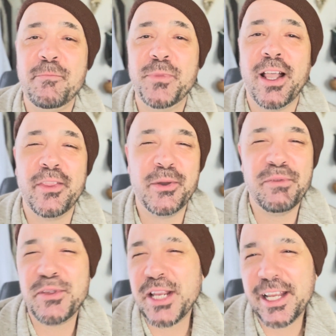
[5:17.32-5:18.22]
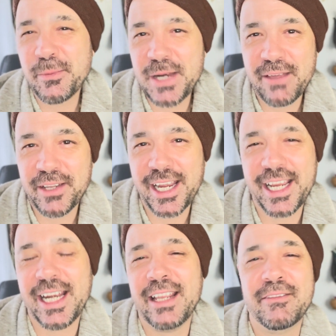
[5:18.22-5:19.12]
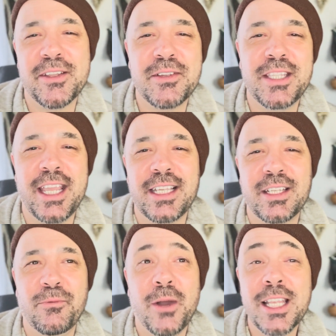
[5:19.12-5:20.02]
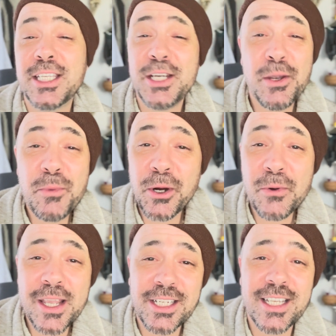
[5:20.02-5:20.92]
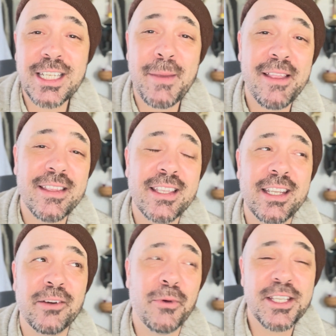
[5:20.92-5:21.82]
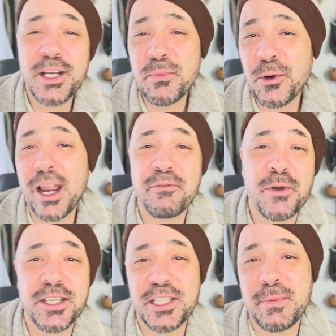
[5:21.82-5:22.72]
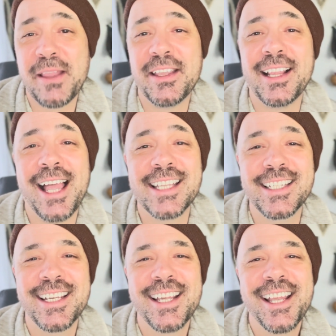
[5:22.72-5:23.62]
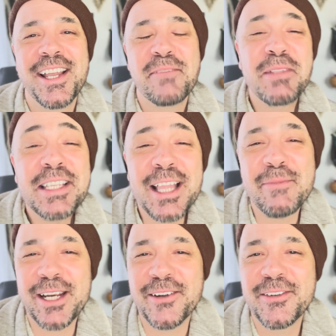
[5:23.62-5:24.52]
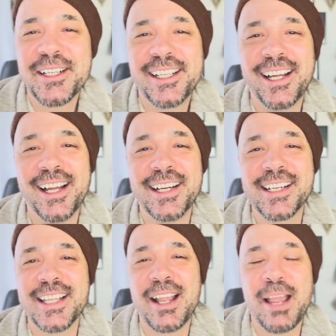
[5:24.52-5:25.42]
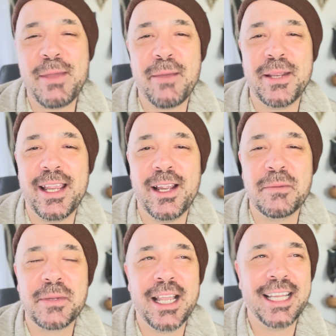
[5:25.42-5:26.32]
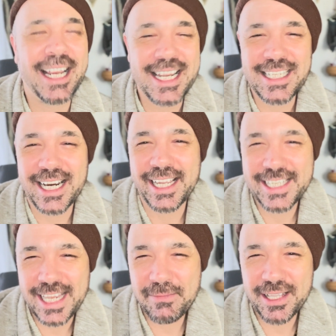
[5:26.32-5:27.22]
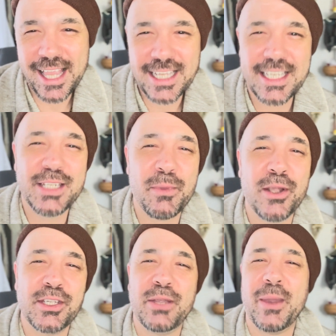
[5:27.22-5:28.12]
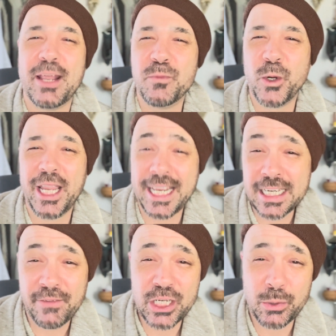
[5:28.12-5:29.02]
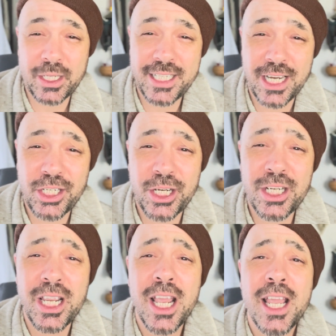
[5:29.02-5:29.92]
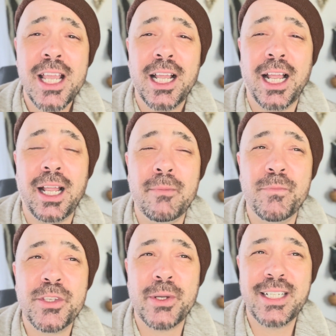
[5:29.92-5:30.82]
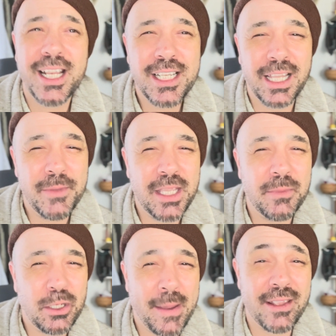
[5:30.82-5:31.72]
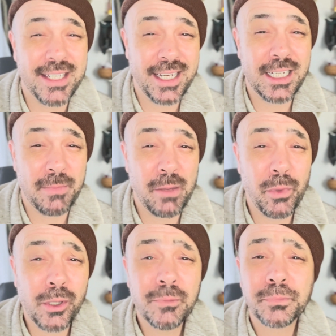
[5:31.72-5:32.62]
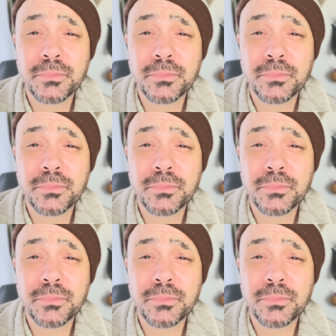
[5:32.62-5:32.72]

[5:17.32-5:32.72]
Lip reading: Although if you need help navigating any of those things and want to know more questions about, have questions about the class, please let me know, because I'm happy to help. Like I said, I like to keep the classes small so that we had more individual attention. So I tend to limit them to about 6 people.